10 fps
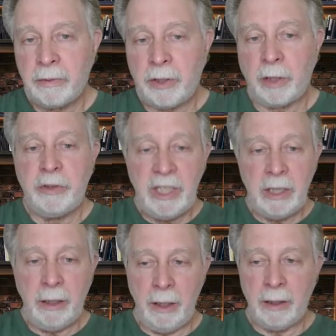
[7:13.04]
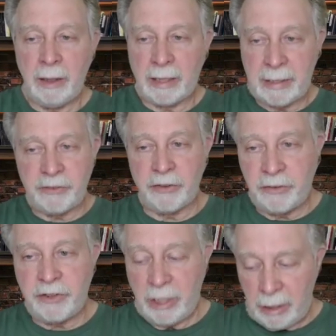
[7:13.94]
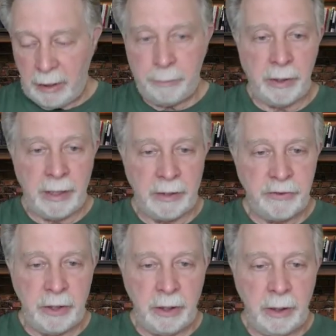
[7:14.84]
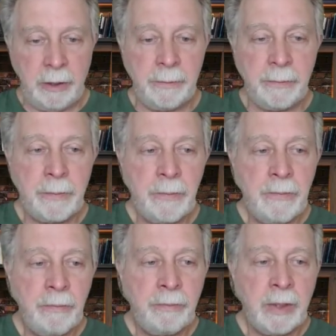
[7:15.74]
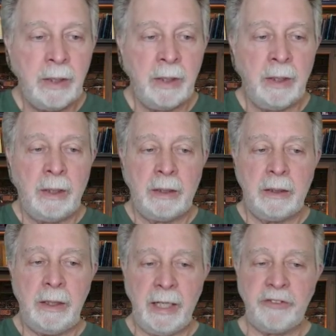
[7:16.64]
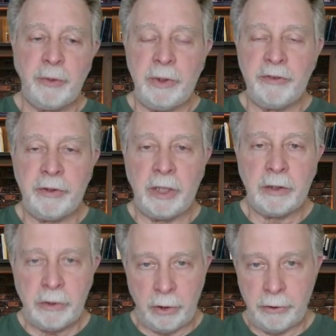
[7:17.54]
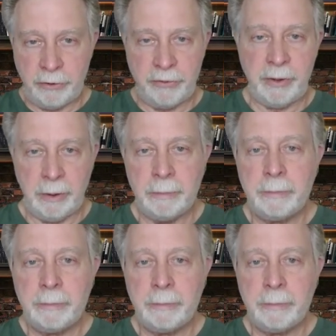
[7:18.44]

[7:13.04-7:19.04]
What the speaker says: Called yi. I guess it's yi, pronounced yi. The next one is courtesy.